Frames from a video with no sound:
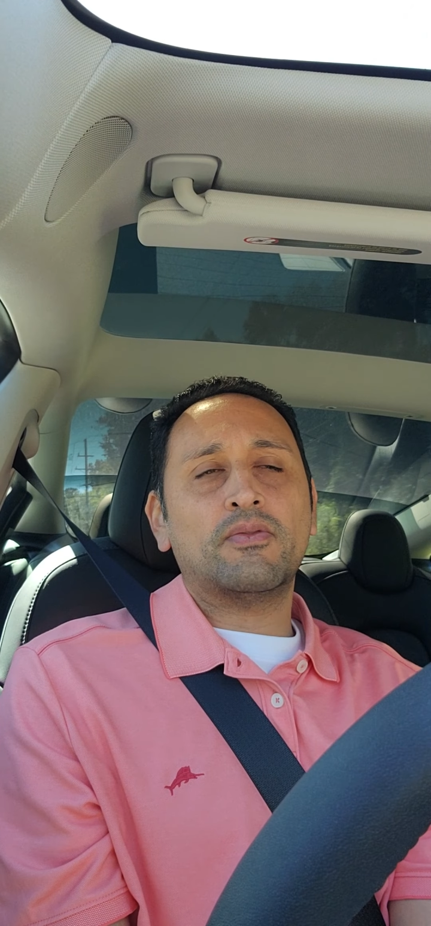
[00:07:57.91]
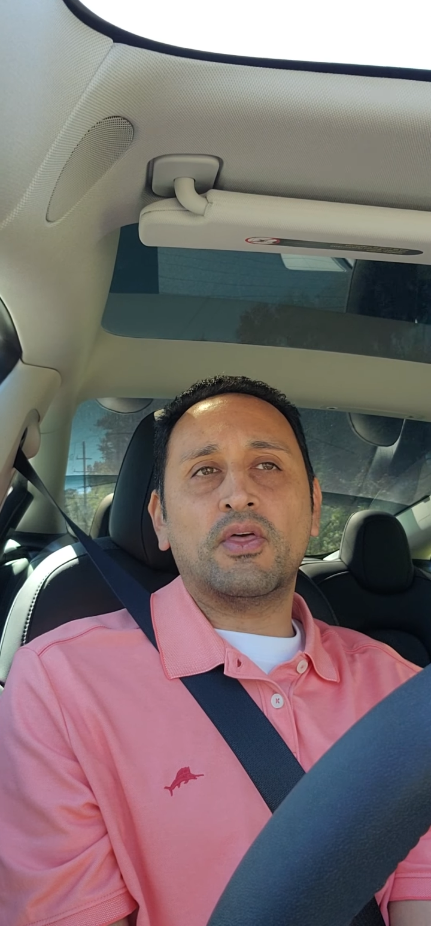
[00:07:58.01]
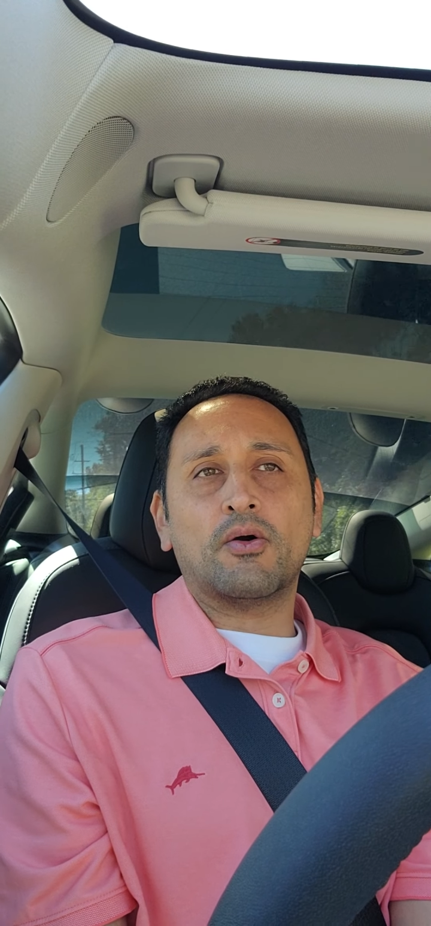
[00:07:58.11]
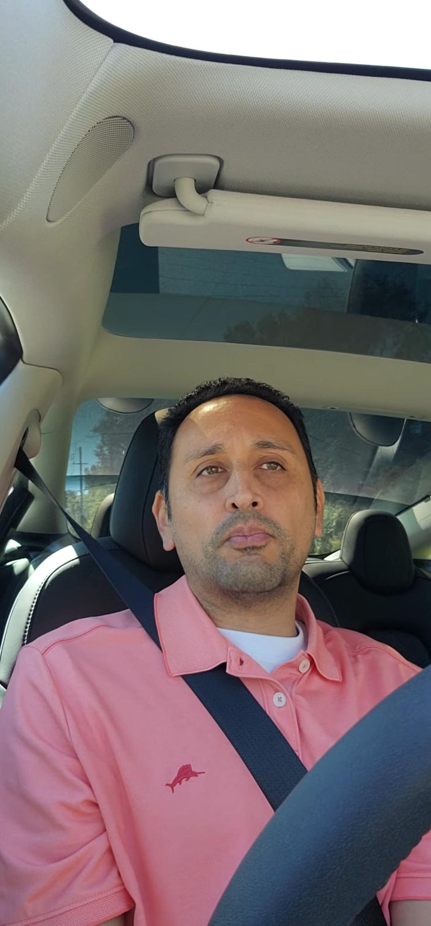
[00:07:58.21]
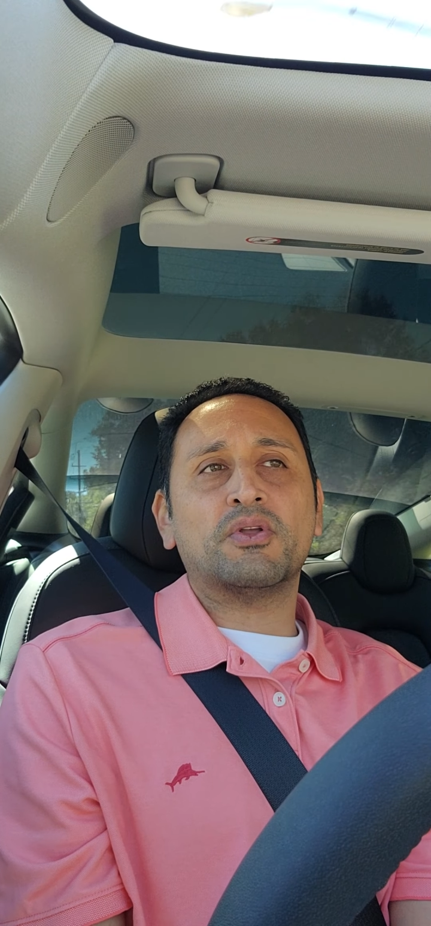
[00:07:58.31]

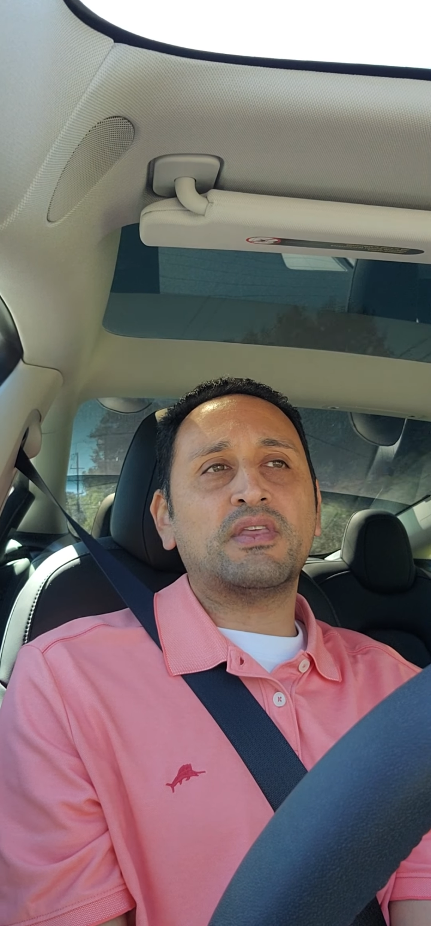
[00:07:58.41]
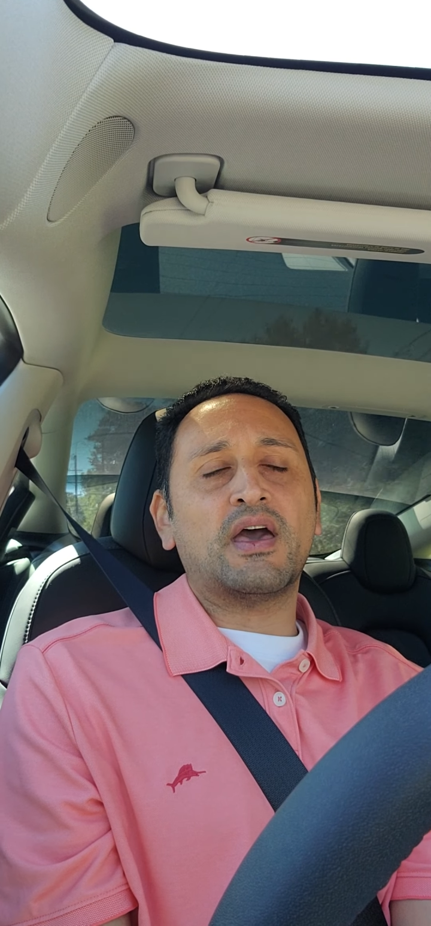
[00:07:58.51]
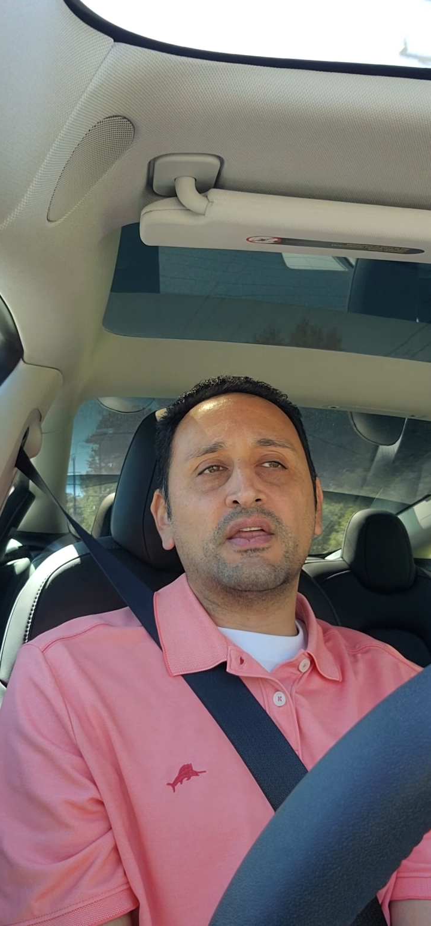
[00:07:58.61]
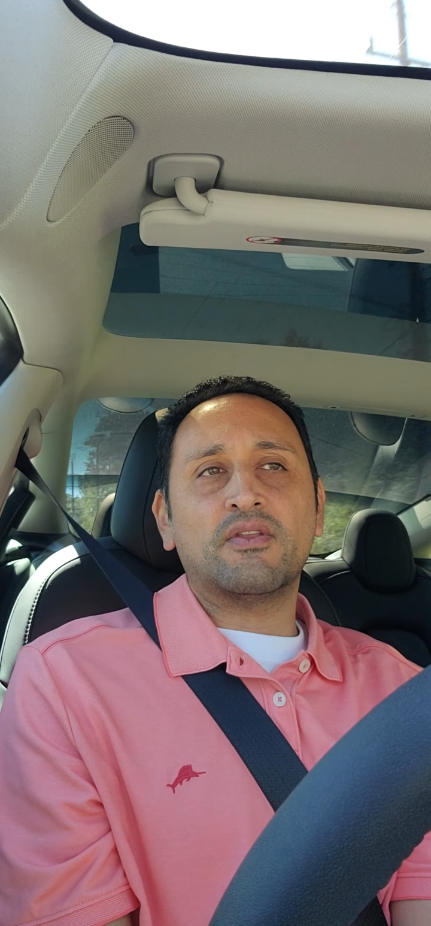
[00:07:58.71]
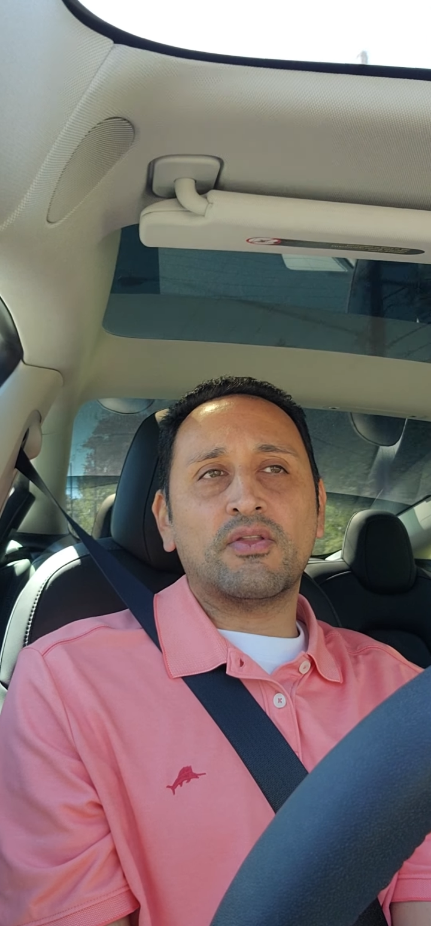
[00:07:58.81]
They'll put
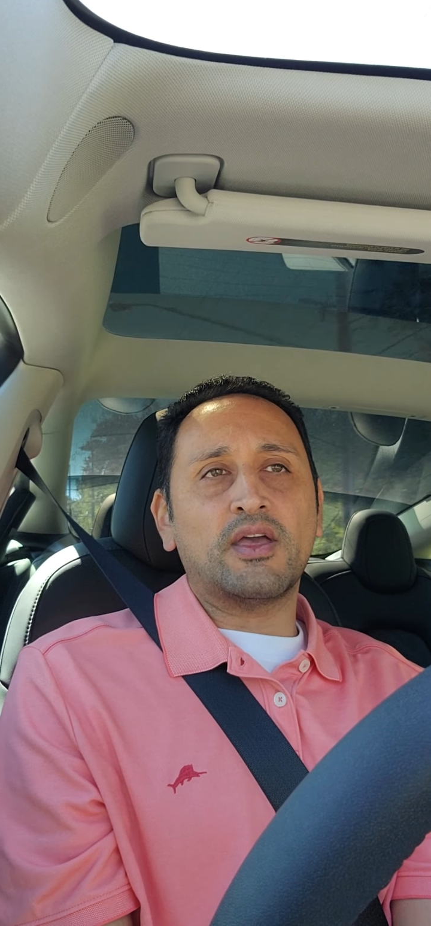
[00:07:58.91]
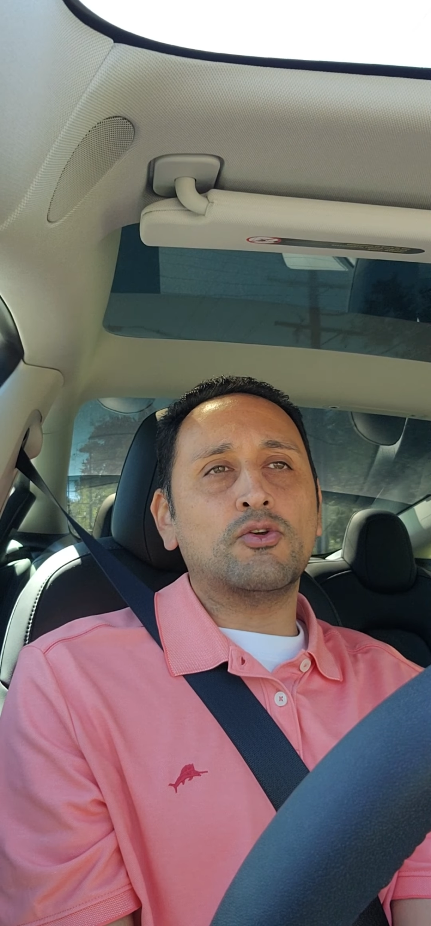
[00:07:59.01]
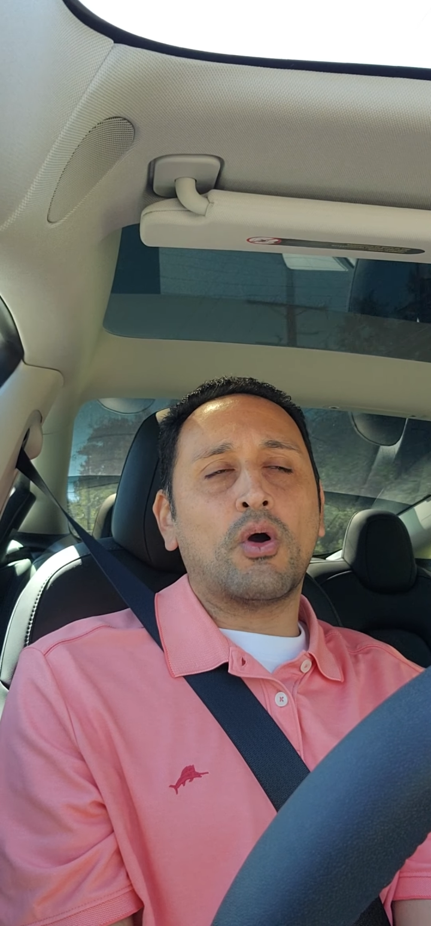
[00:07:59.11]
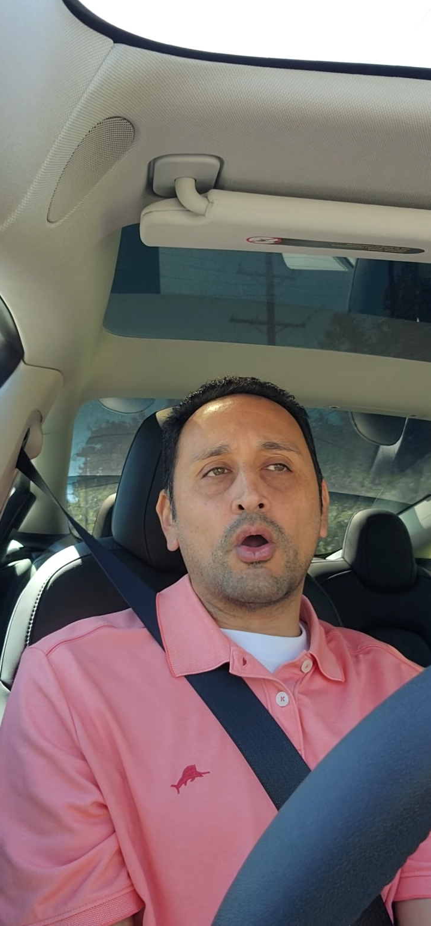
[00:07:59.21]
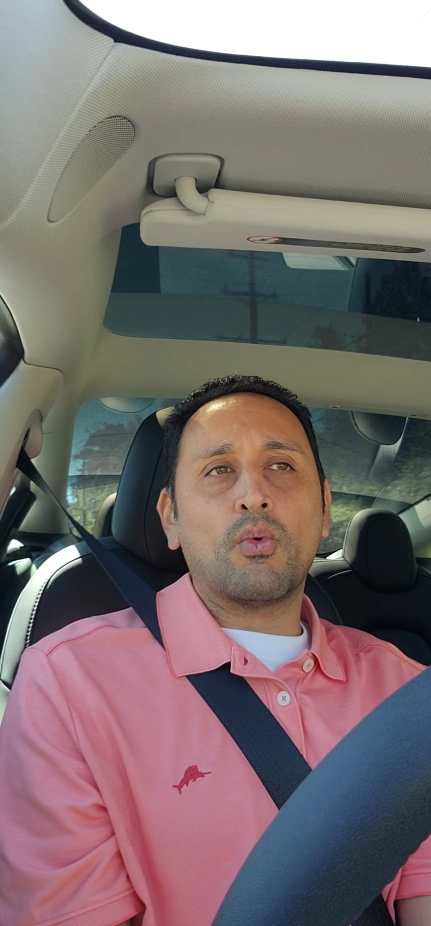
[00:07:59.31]
that in there that
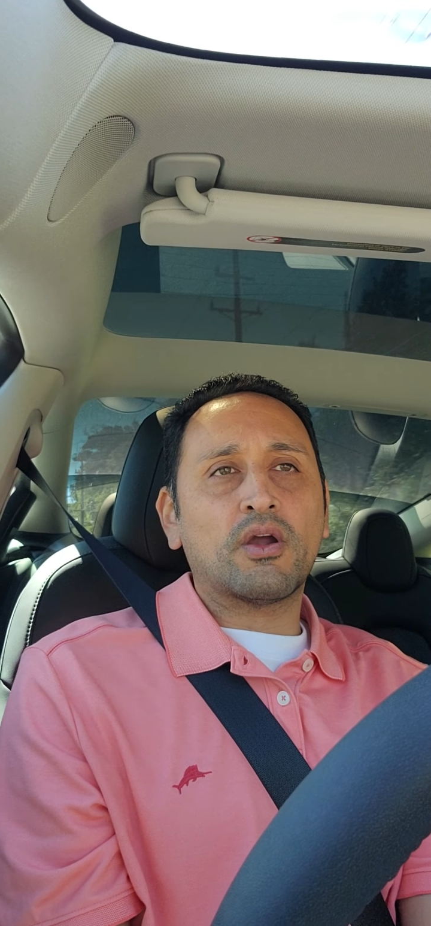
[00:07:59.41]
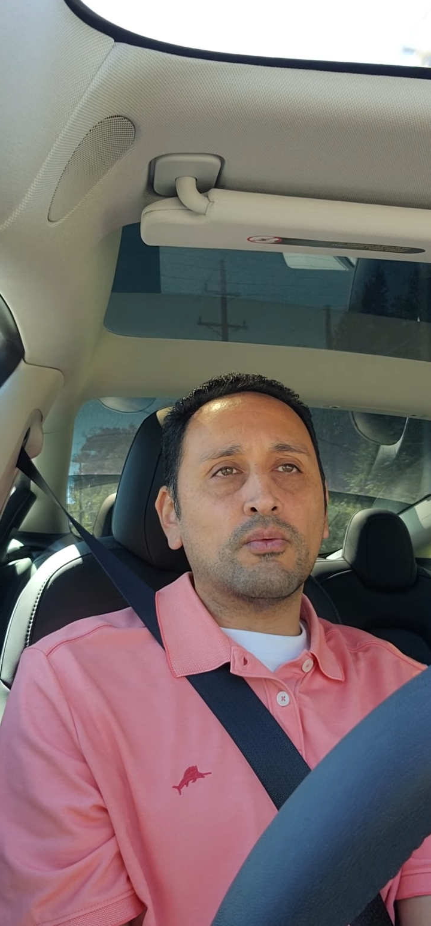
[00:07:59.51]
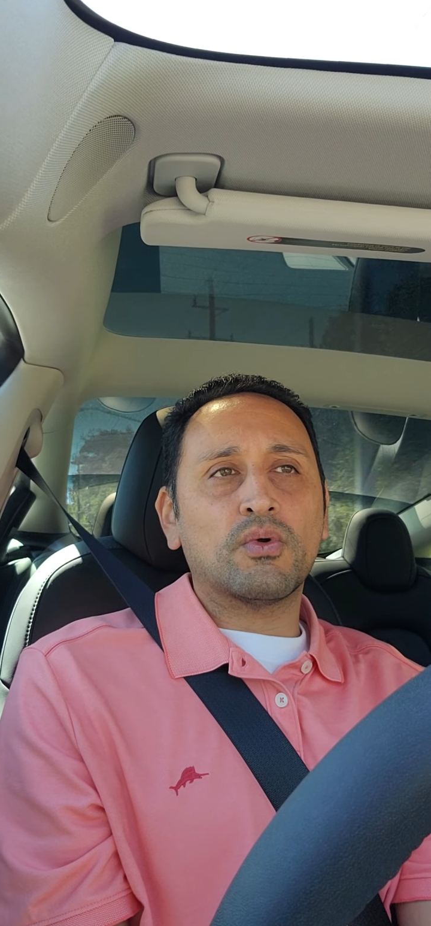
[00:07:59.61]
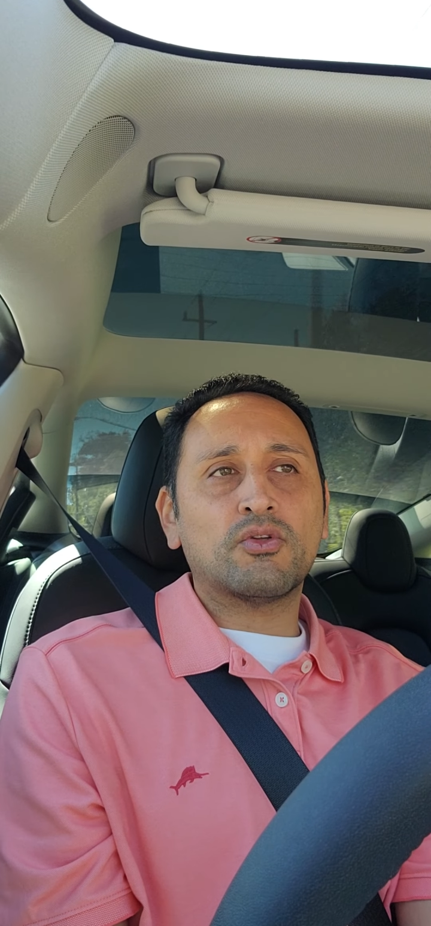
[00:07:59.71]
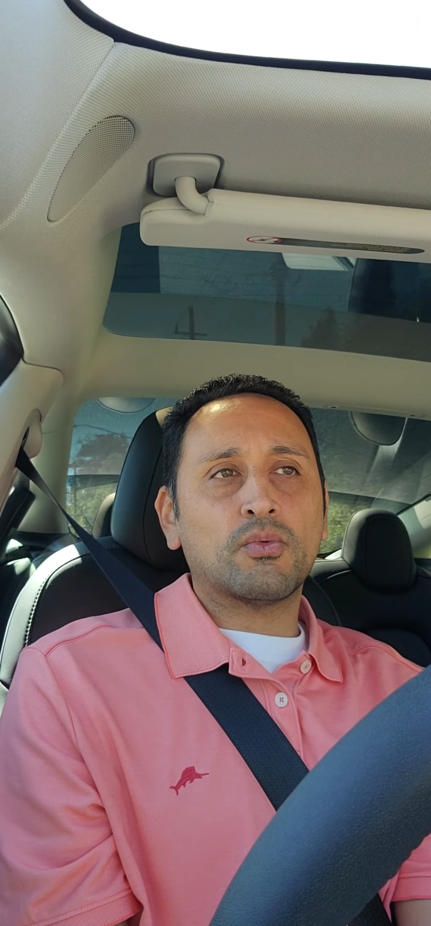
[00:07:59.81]
you are working with a